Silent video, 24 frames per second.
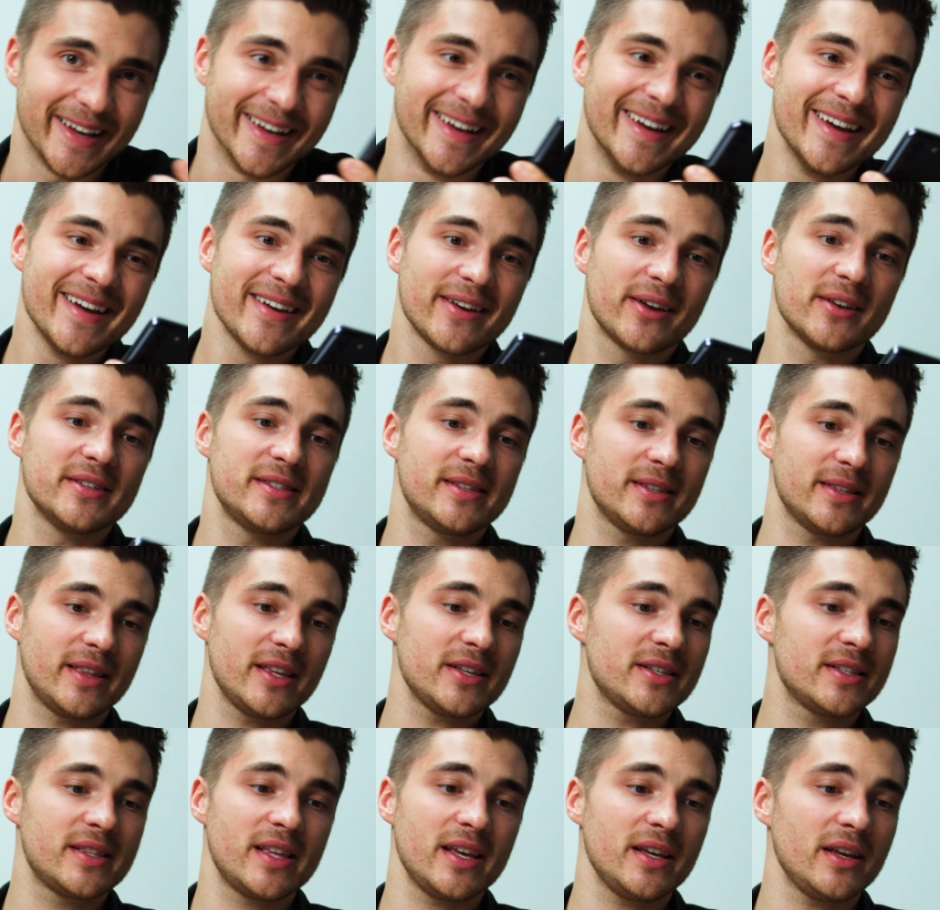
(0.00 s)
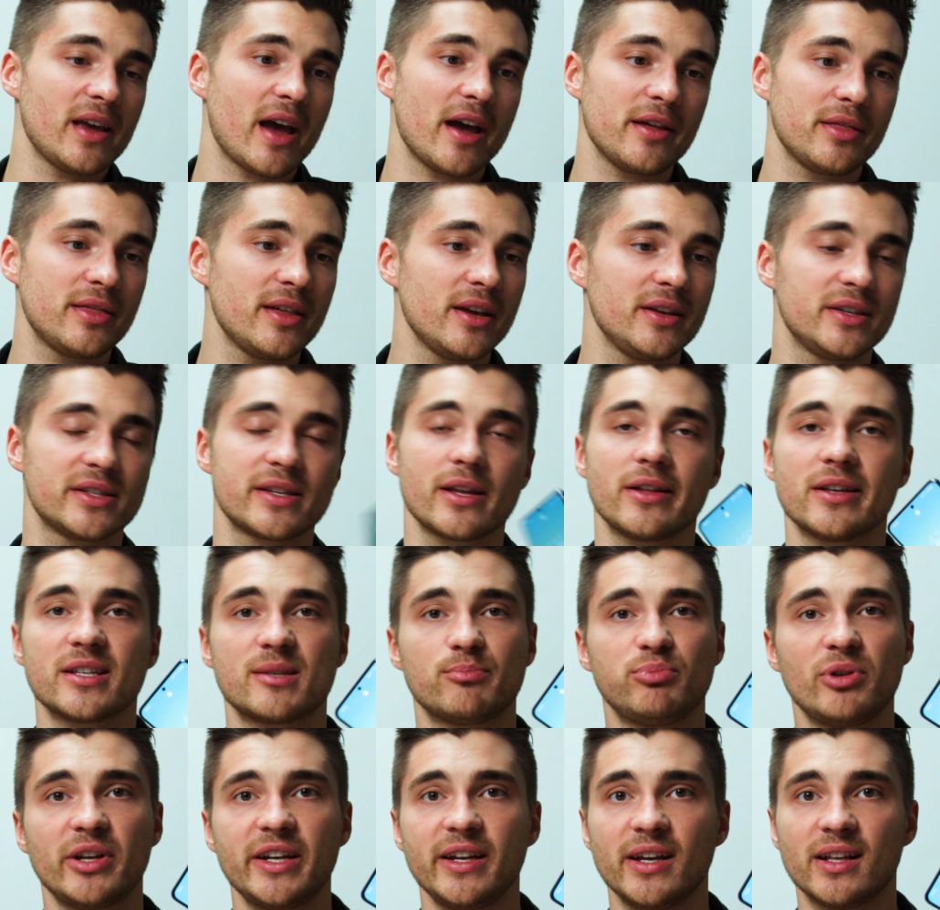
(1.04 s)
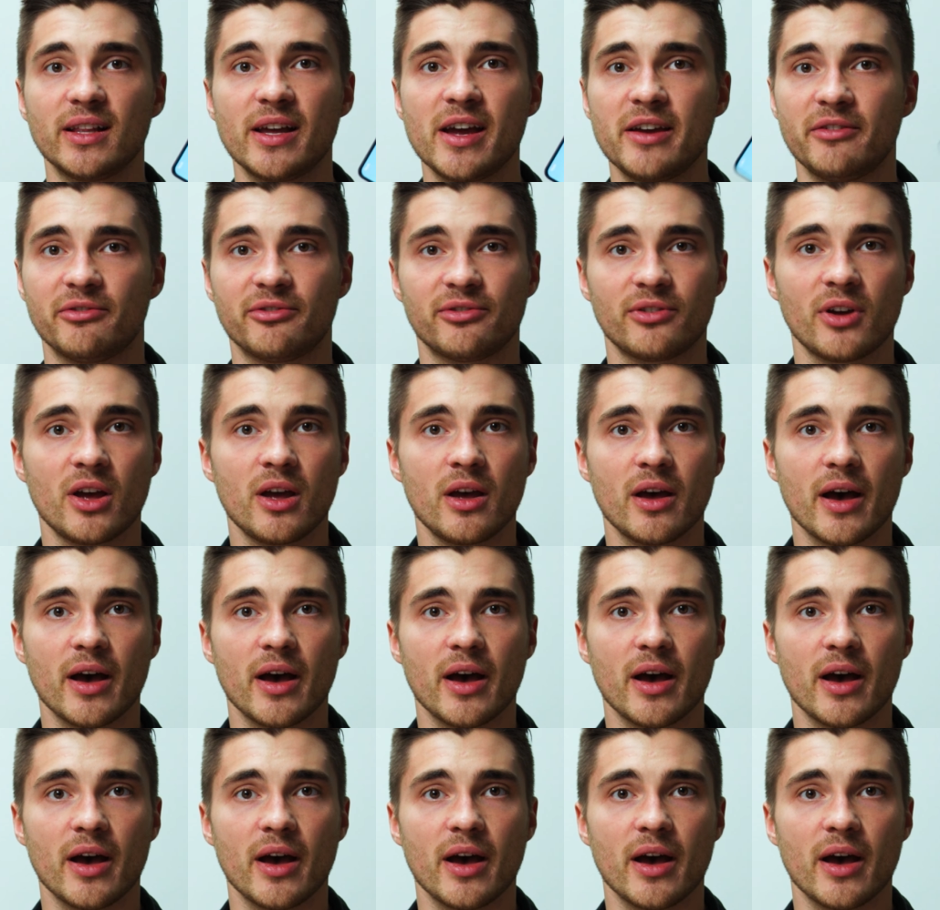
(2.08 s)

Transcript: Because this thing, I think, still has plenty of life.